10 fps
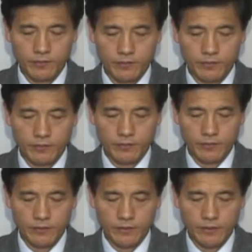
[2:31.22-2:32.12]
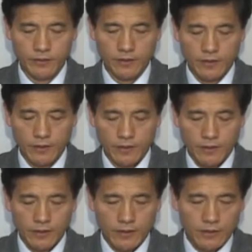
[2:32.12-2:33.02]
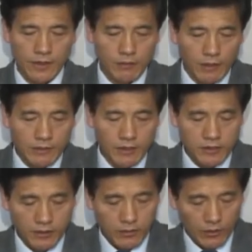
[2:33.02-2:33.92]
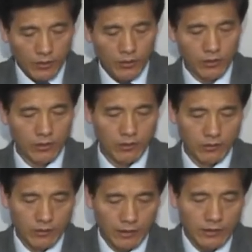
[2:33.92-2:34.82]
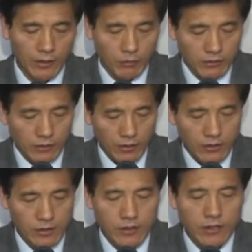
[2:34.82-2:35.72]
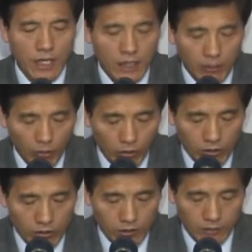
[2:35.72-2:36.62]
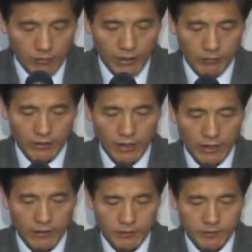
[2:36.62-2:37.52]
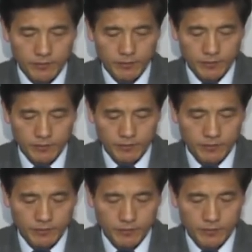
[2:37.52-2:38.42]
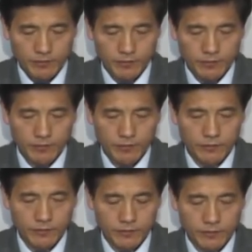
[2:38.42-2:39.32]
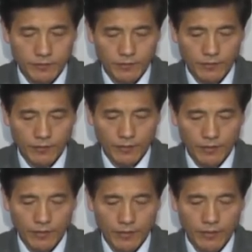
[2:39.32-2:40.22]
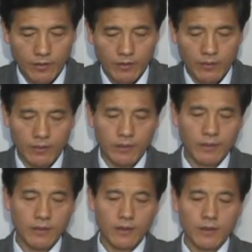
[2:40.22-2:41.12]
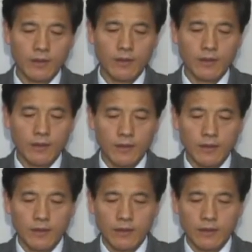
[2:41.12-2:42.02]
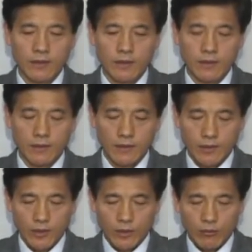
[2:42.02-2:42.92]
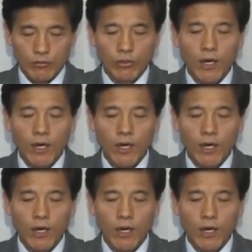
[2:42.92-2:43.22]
and they returned to their homeland, and the nation was restored. This is the sign of the end of times.